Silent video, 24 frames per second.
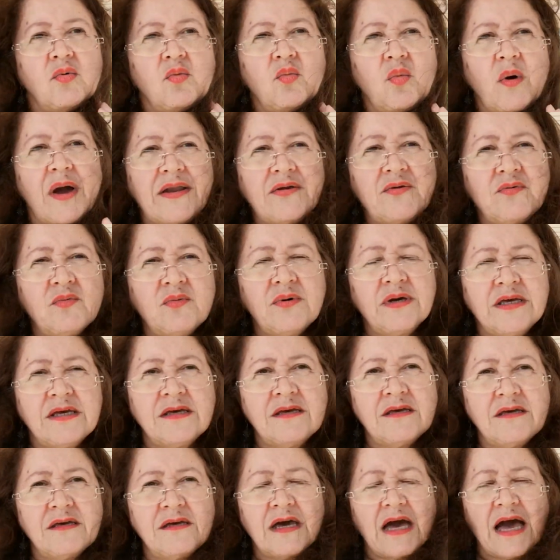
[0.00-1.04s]
When
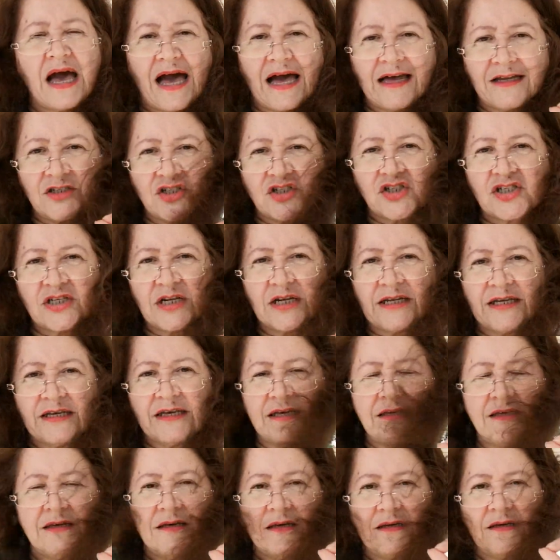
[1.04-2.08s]
we
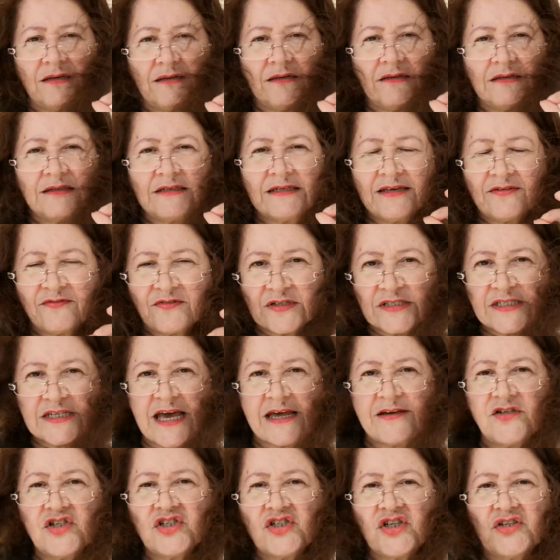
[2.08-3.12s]
actually give
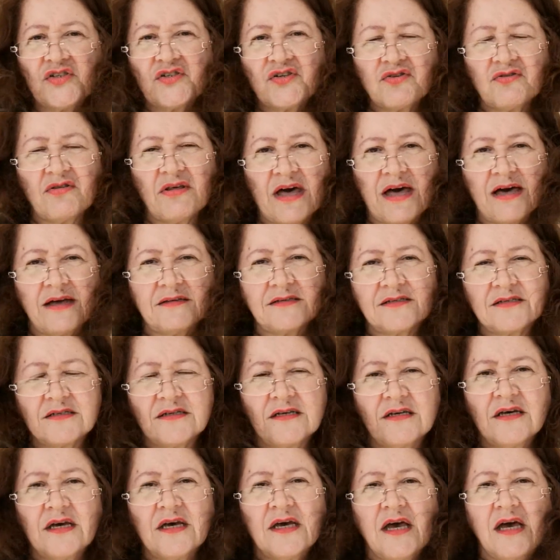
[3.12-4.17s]
attention to that
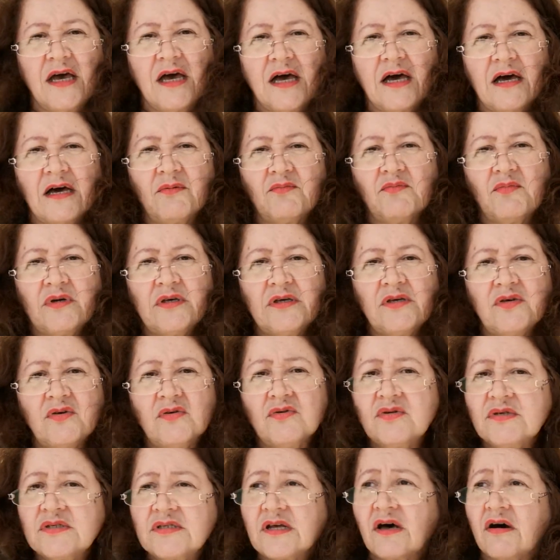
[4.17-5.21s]
and we
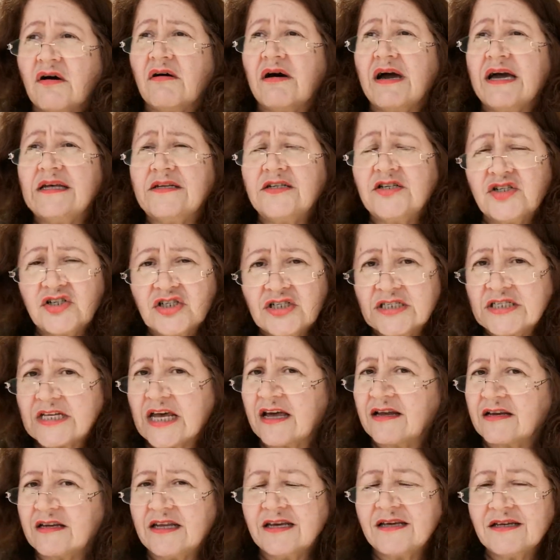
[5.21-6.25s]
use our energy
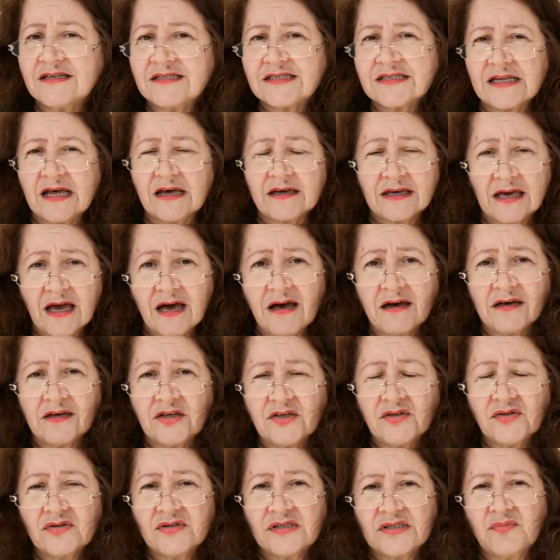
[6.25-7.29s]
techniques, like I
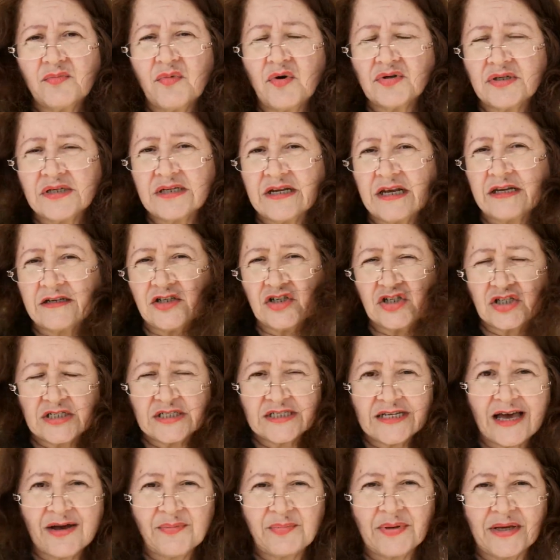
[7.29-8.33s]
use modern energy
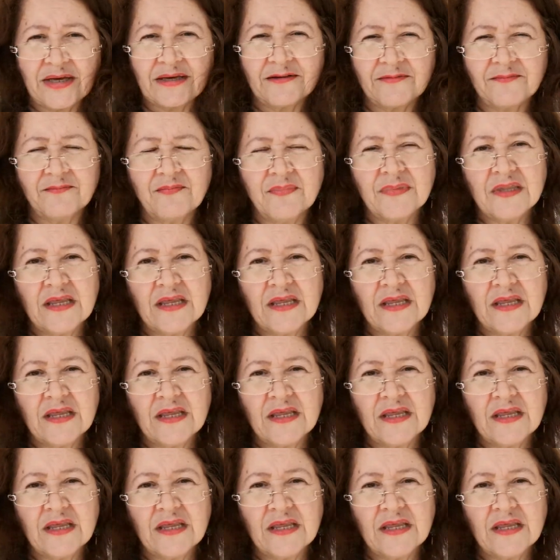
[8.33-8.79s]
tapping,